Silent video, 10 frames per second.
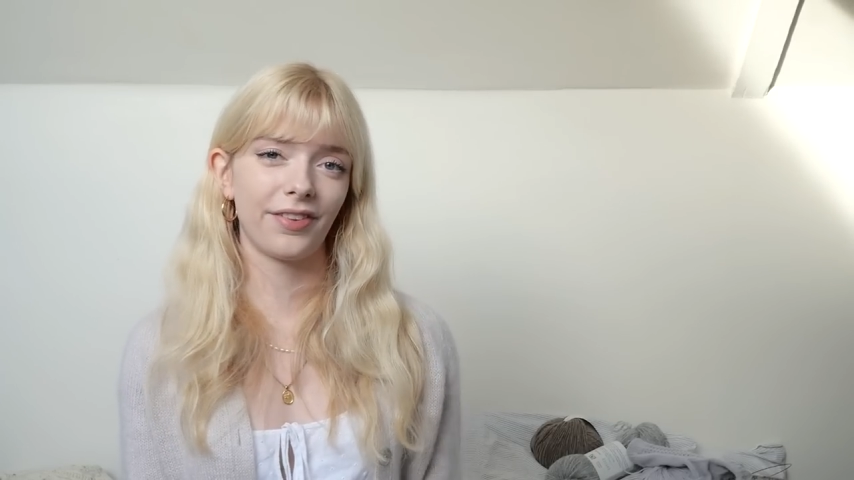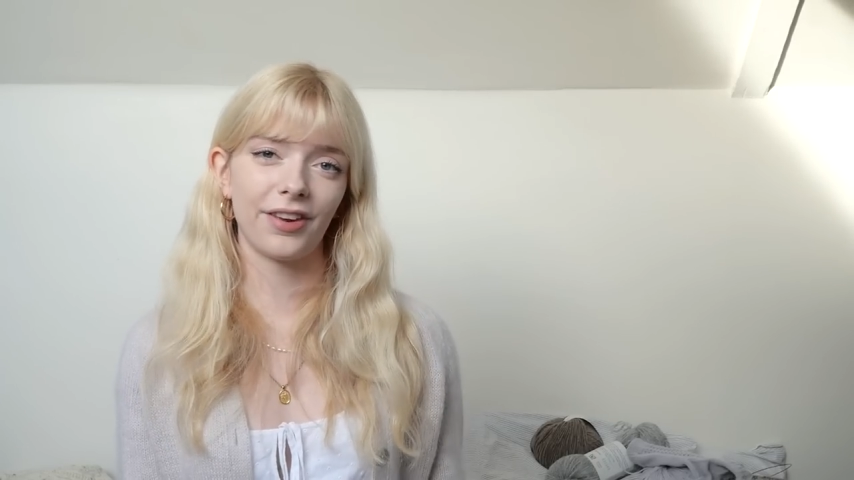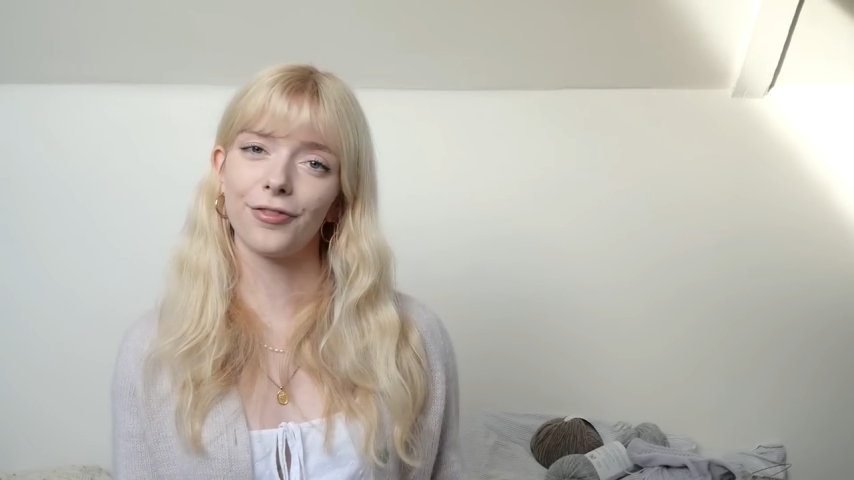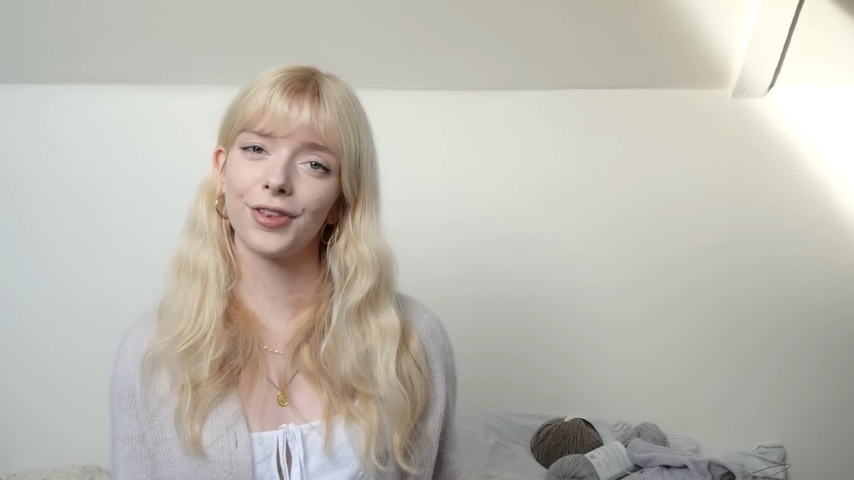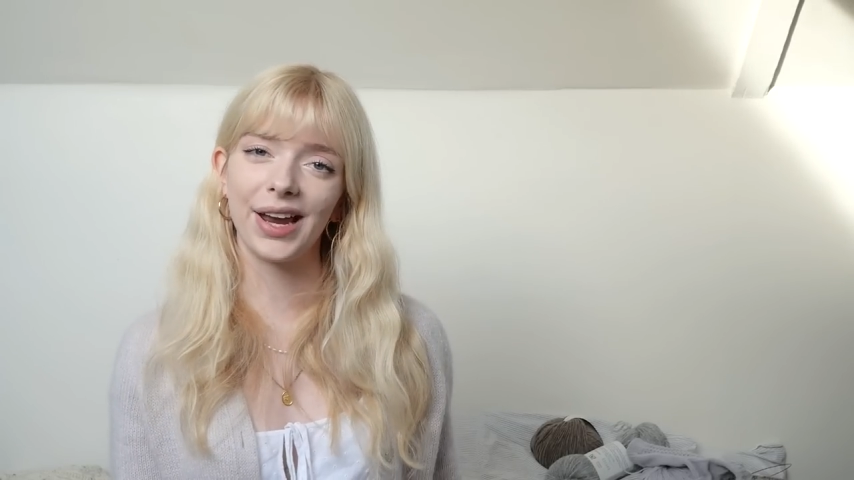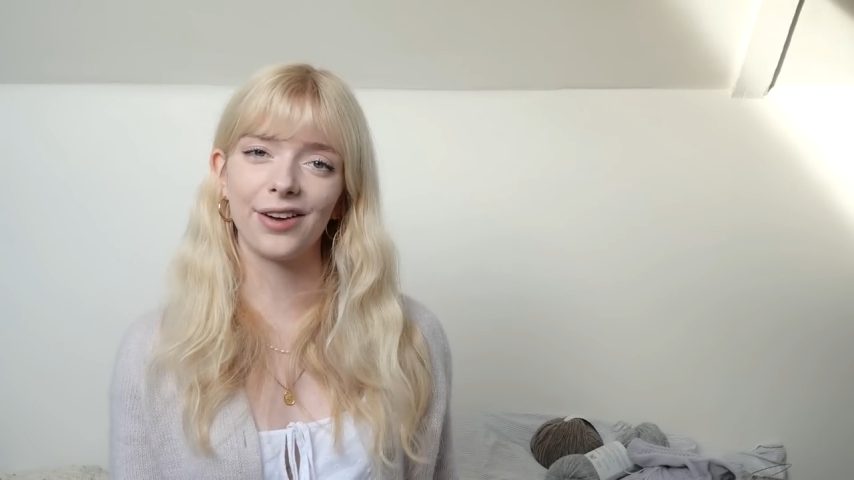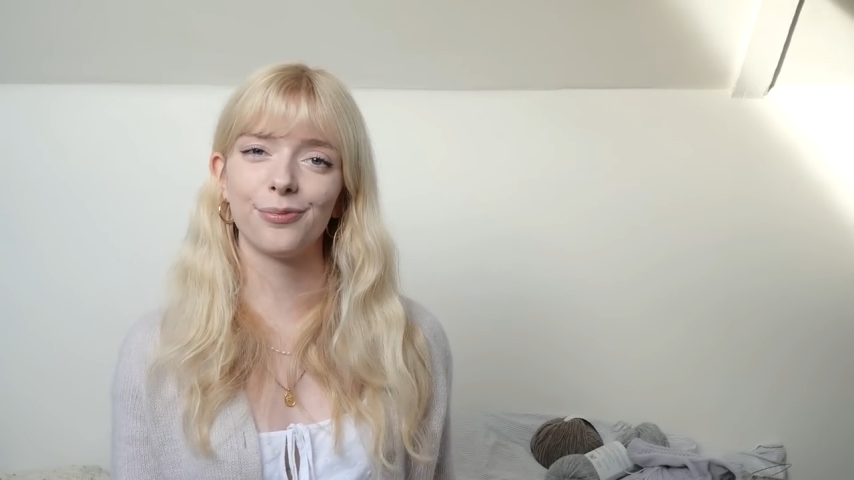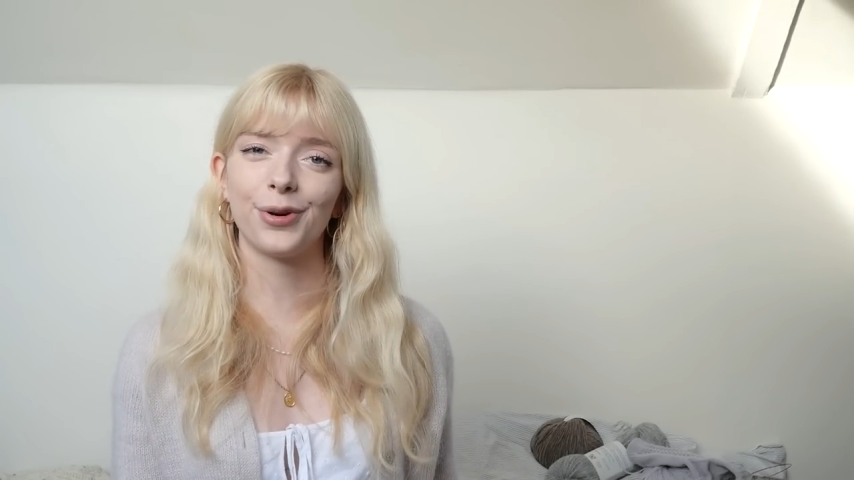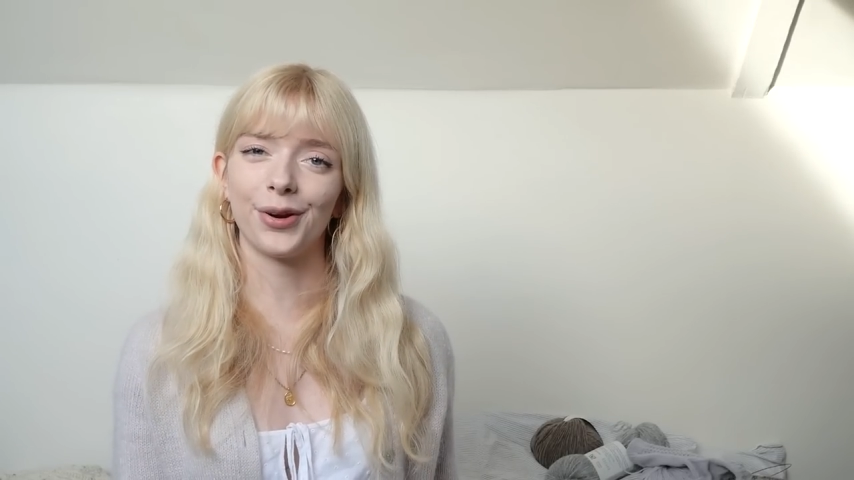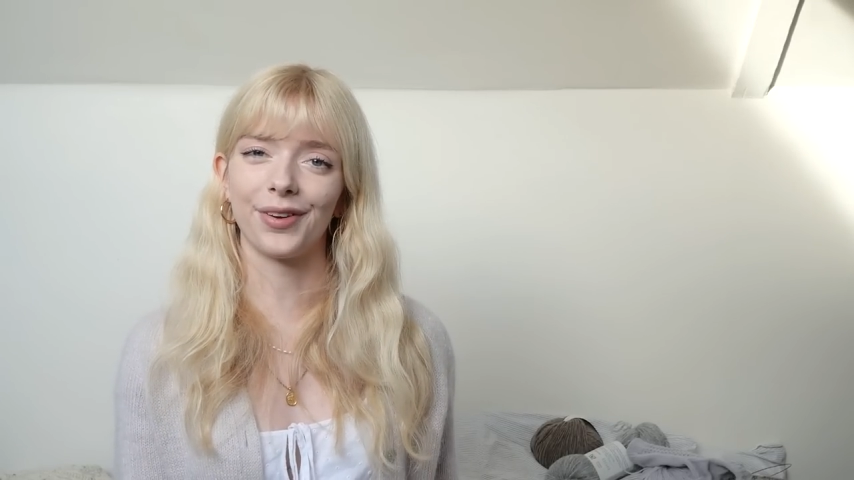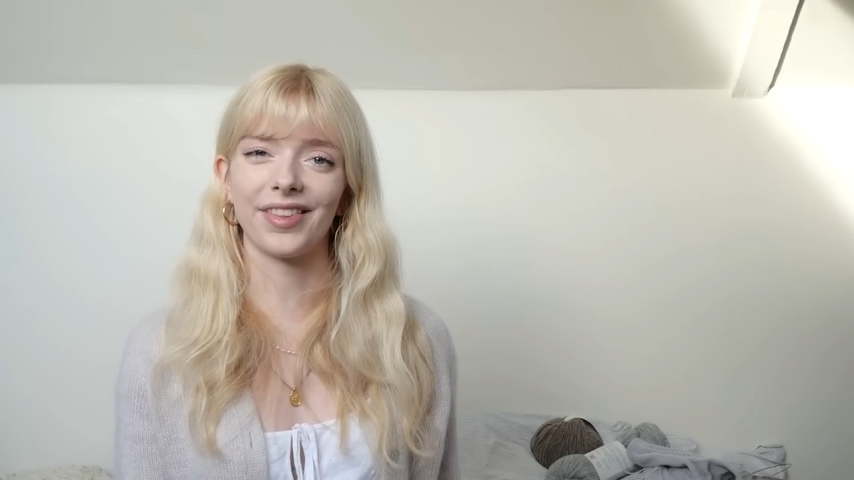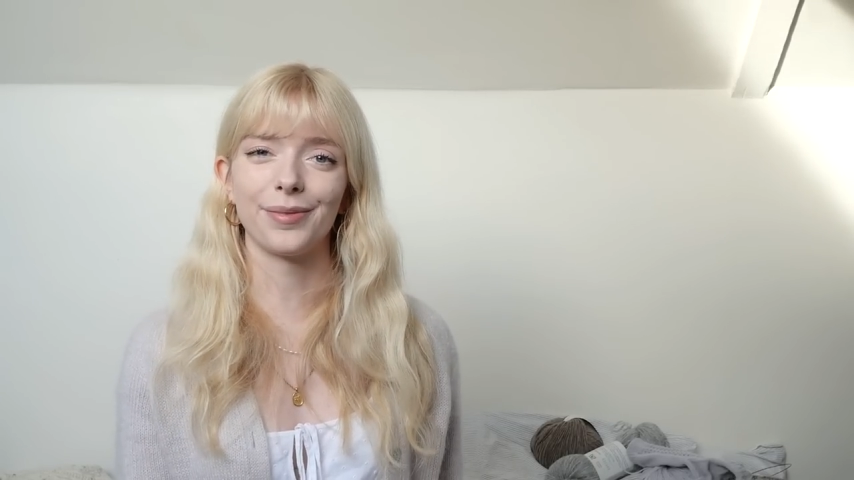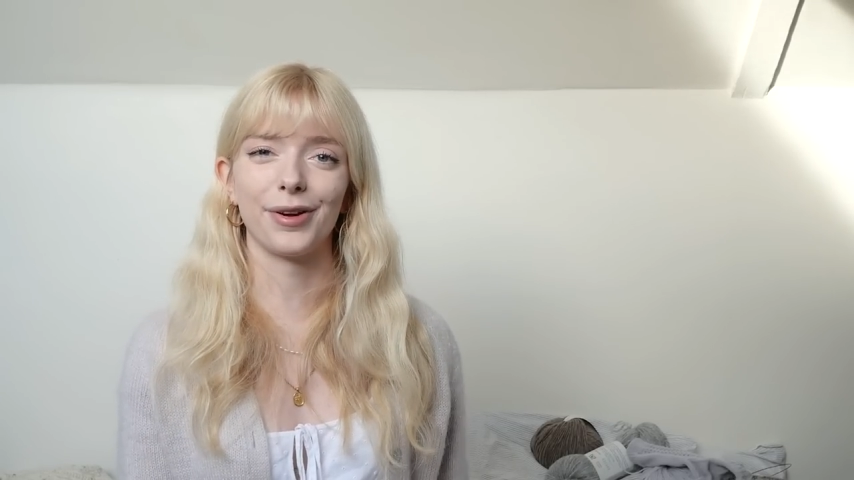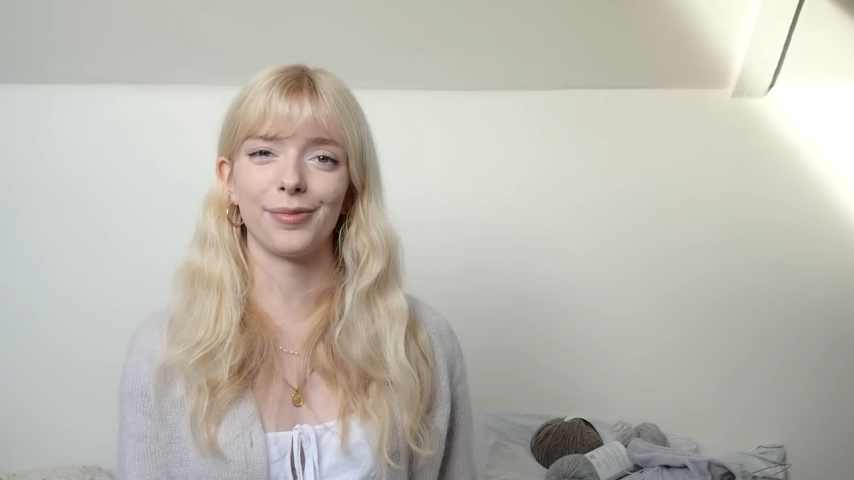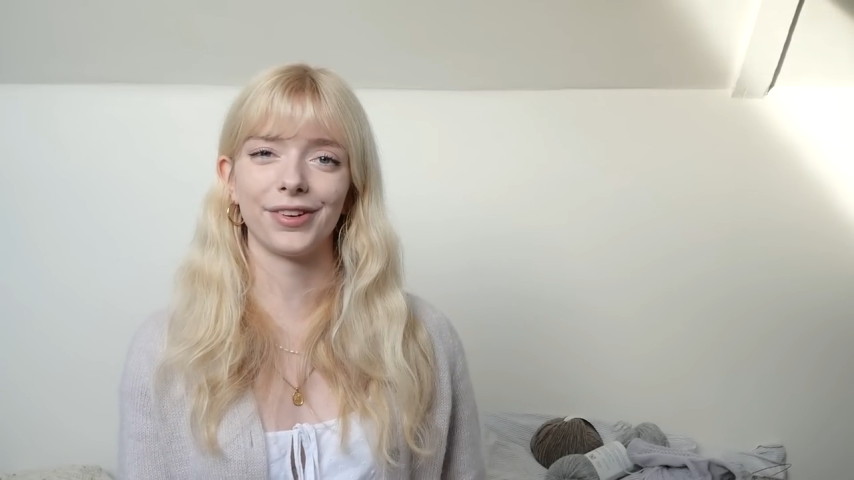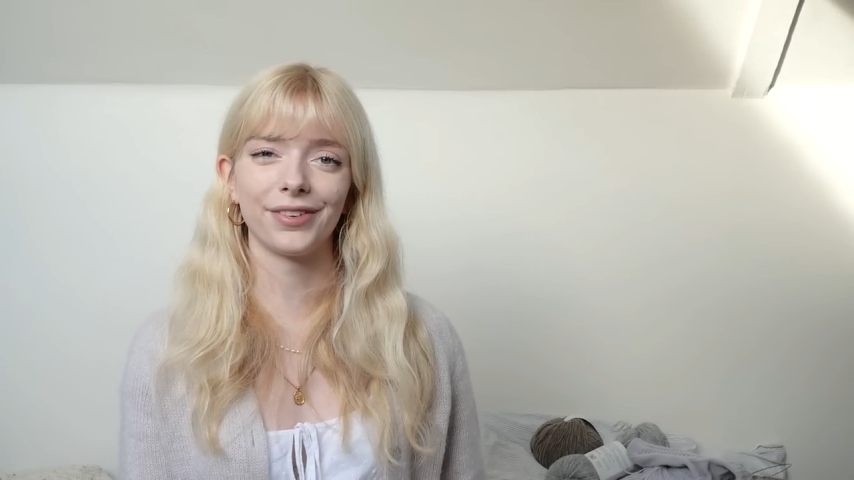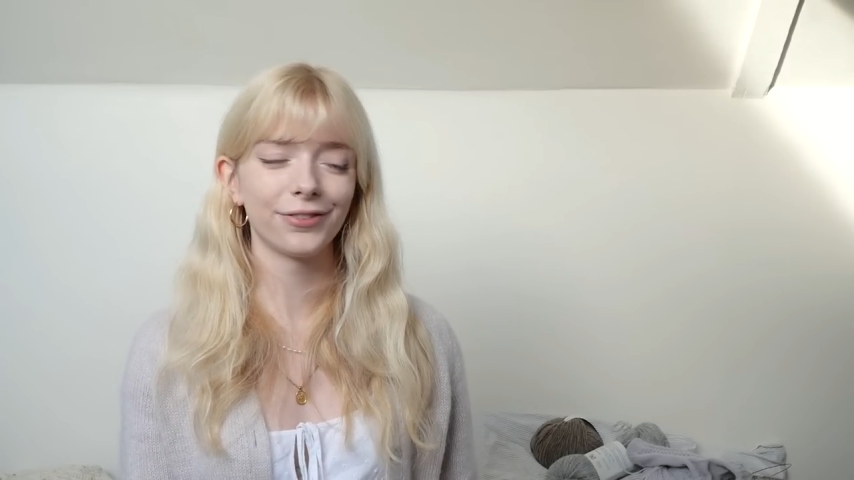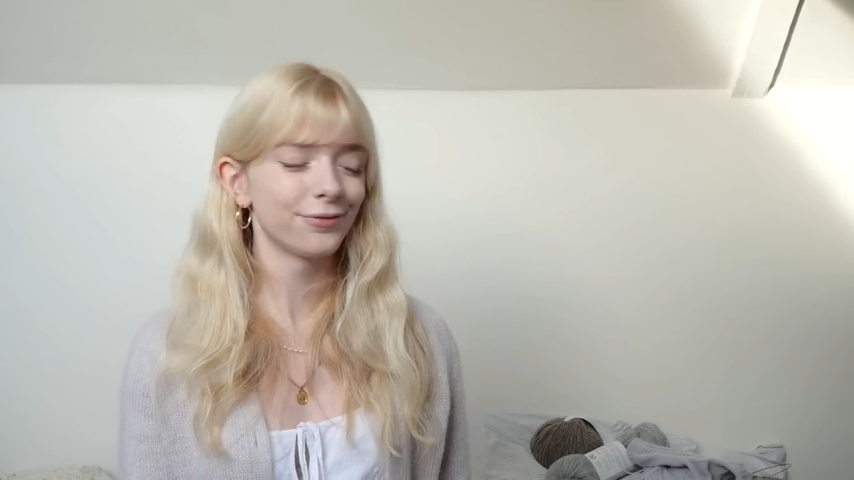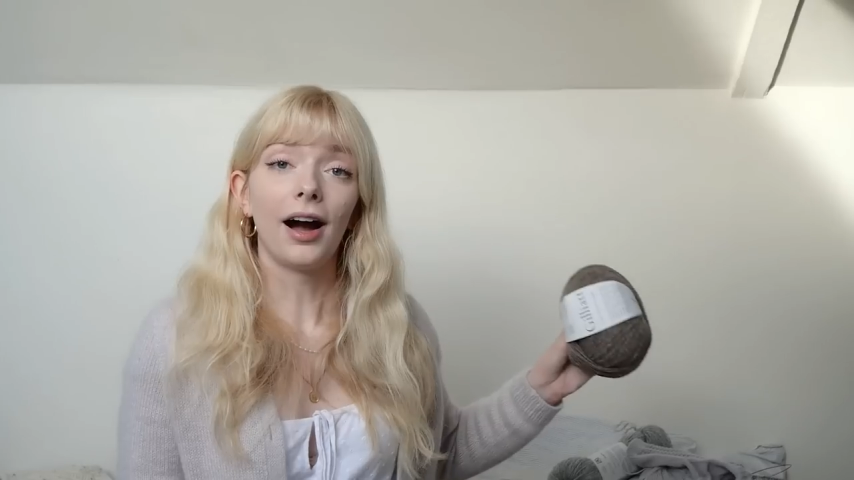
stuff that I have in progress at the moment.